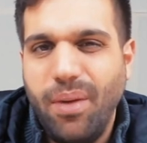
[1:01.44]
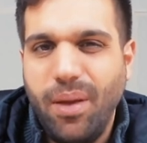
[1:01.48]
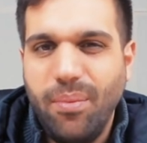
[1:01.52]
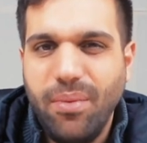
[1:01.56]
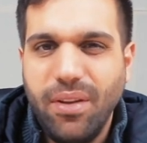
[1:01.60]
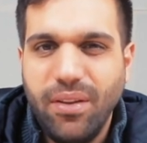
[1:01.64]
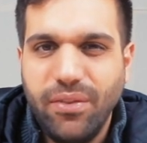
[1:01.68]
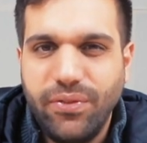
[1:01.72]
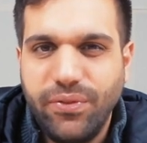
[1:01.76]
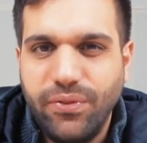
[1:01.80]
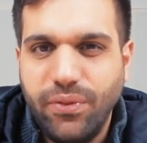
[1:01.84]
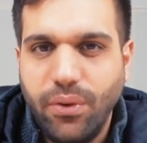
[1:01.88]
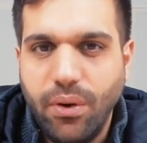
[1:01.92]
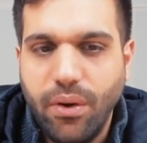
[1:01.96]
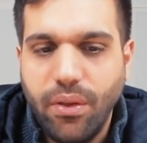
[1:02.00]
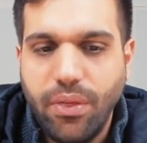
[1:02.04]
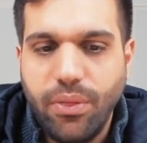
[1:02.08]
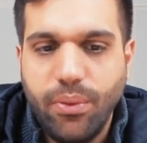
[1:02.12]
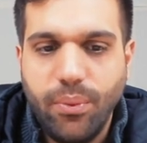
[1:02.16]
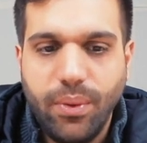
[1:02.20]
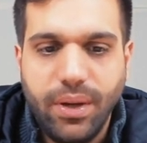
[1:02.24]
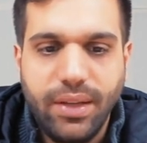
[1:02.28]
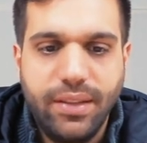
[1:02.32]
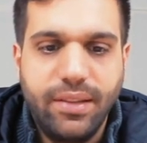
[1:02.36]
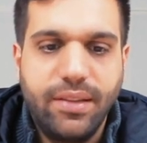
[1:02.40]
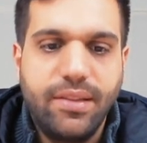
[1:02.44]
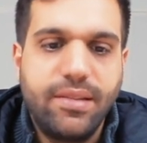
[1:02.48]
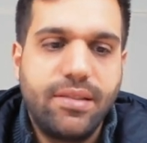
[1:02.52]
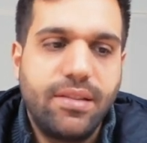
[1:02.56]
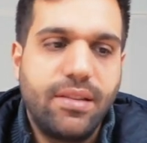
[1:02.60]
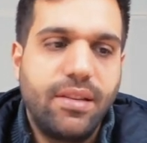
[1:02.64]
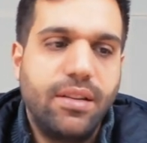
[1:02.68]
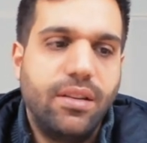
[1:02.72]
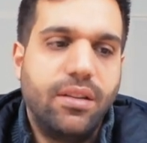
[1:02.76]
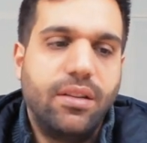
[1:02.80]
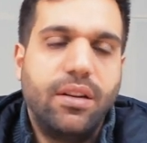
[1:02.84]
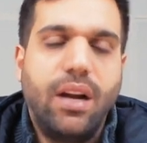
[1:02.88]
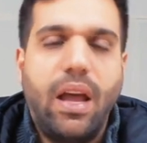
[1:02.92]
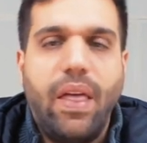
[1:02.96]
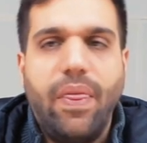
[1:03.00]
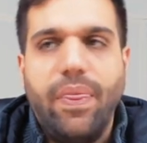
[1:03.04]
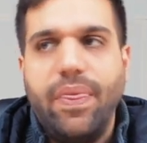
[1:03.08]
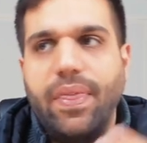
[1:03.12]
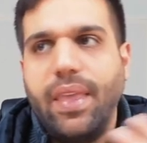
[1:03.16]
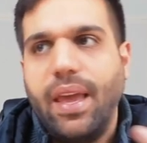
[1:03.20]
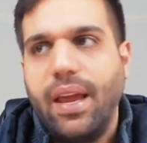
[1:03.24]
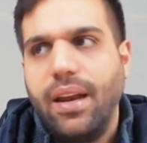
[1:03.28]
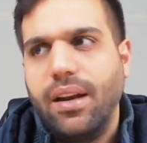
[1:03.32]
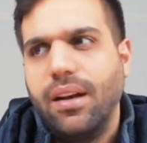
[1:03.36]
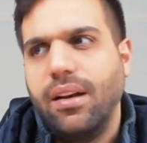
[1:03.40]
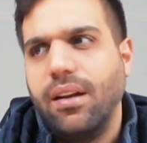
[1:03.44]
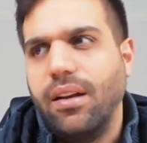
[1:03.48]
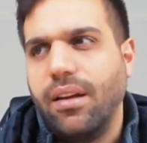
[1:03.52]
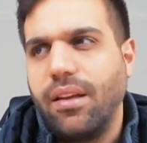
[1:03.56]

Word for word: maybe a fourth one this year and then